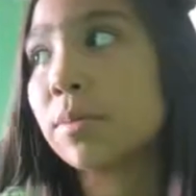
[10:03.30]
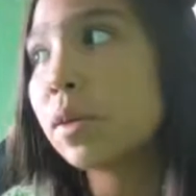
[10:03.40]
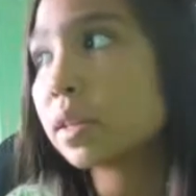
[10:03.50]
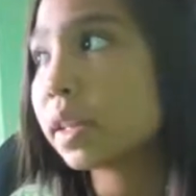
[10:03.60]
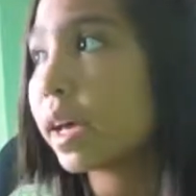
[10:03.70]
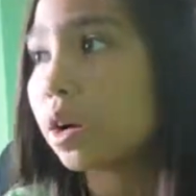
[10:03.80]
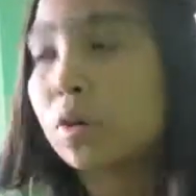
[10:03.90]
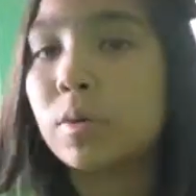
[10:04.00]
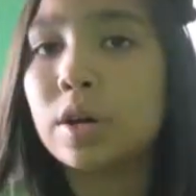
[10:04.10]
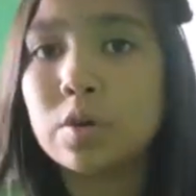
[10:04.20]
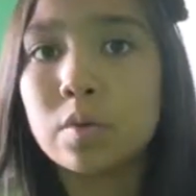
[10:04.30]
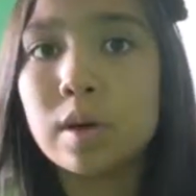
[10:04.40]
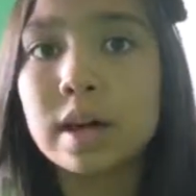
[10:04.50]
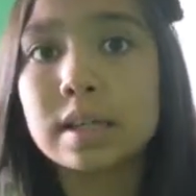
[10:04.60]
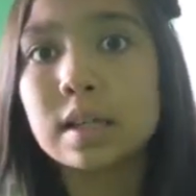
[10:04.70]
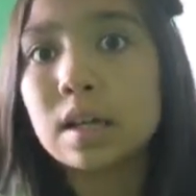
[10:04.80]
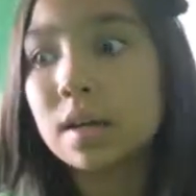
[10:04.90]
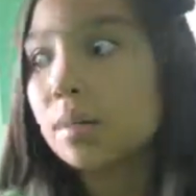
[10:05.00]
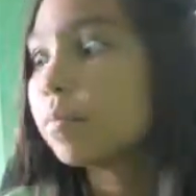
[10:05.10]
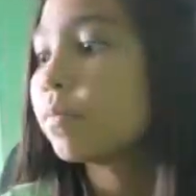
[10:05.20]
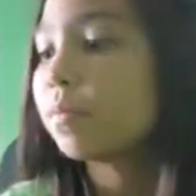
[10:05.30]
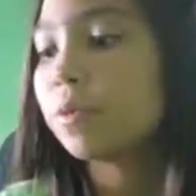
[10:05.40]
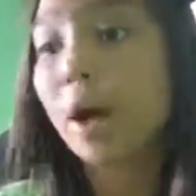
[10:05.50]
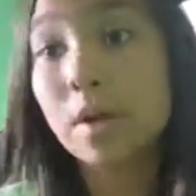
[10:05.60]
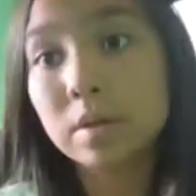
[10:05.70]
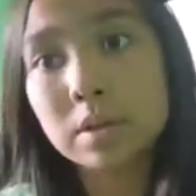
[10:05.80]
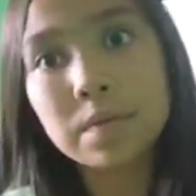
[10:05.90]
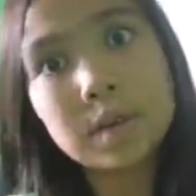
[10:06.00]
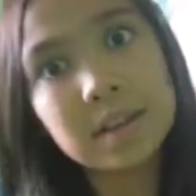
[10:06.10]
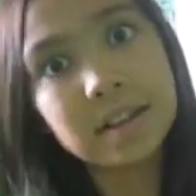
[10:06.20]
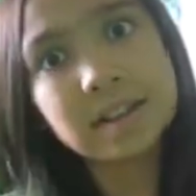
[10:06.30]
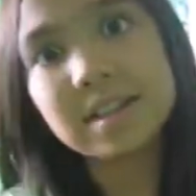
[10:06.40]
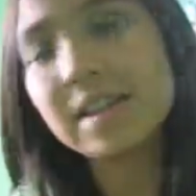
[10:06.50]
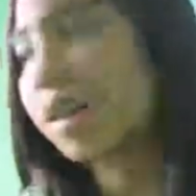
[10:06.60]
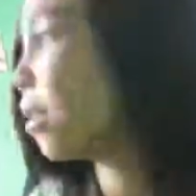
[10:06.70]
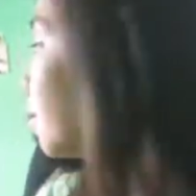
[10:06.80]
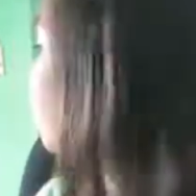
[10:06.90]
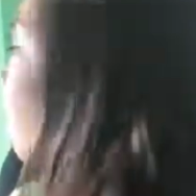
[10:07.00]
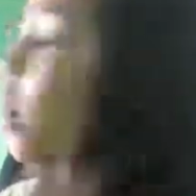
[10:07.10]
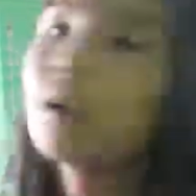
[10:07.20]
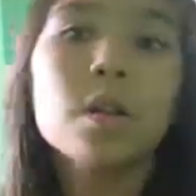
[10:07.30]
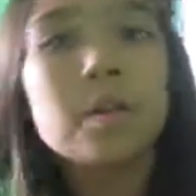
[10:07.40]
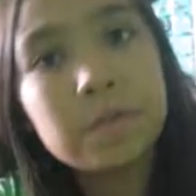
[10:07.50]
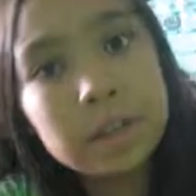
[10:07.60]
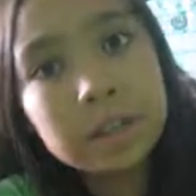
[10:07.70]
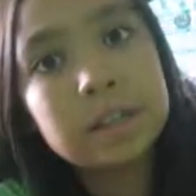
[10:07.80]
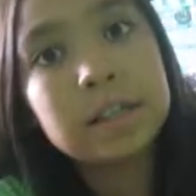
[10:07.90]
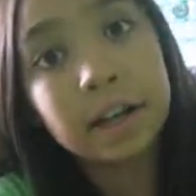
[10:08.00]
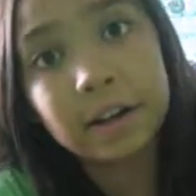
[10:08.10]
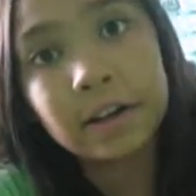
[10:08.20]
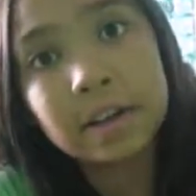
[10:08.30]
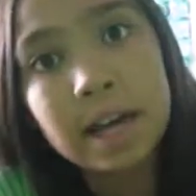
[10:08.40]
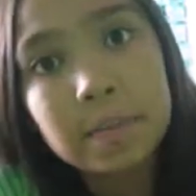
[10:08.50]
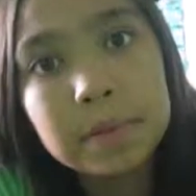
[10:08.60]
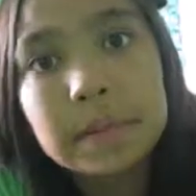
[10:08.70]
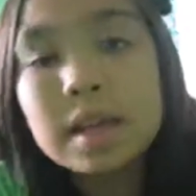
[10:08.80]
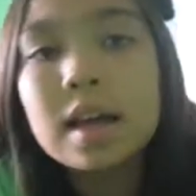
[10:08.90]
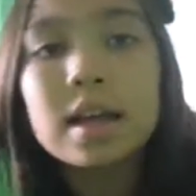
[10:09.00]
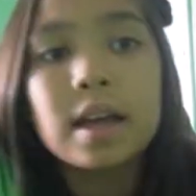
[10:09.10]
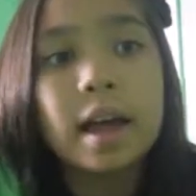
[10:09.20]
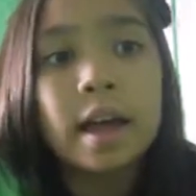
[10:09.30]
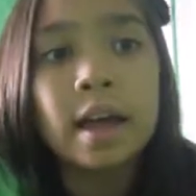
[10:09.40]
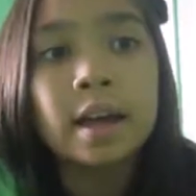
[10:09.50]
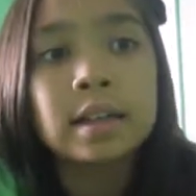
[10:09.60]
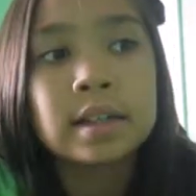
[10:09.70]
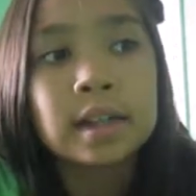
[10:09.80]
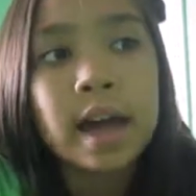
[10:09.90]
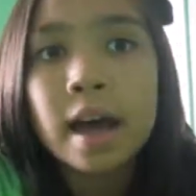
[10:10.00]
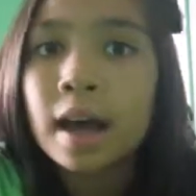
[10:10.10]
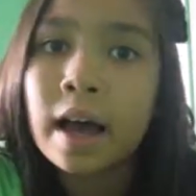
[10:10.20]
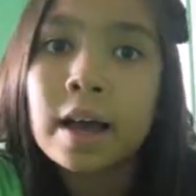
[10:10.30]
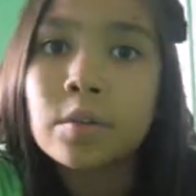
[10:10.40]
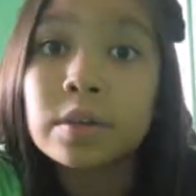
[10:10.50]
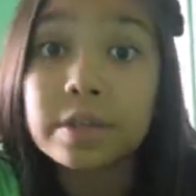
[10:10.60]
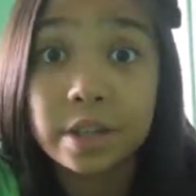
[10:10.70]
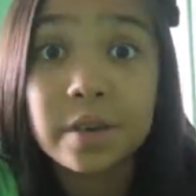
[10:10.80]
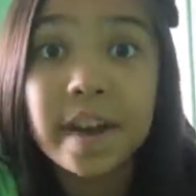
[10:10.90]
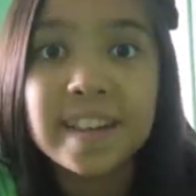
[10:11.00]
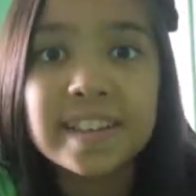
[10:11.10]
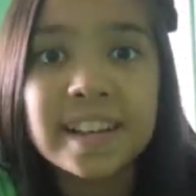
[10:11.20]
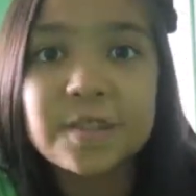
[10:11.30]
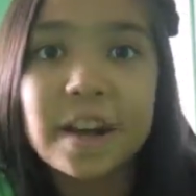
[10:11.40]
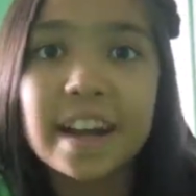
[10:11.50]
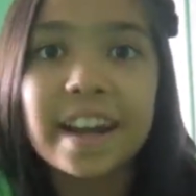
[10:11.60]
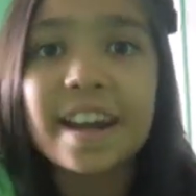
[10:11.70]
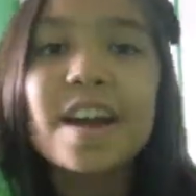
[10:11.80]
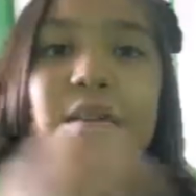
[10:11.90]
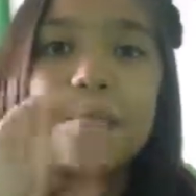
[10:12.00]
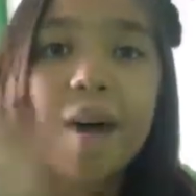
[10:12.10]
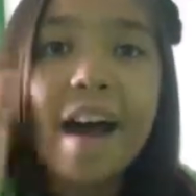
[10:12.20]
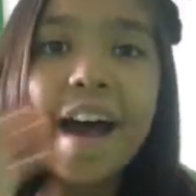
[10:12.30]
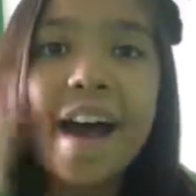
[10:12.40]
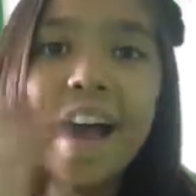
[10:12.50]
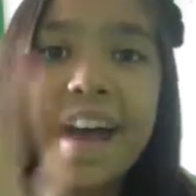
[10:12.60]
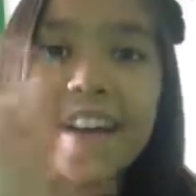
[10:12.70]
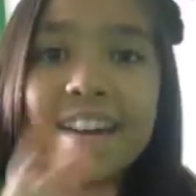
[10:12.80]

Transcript: most like or what you guys thought was the funniest of all of these stereotypes. And yeah, I will see you guys next Friday. Bye!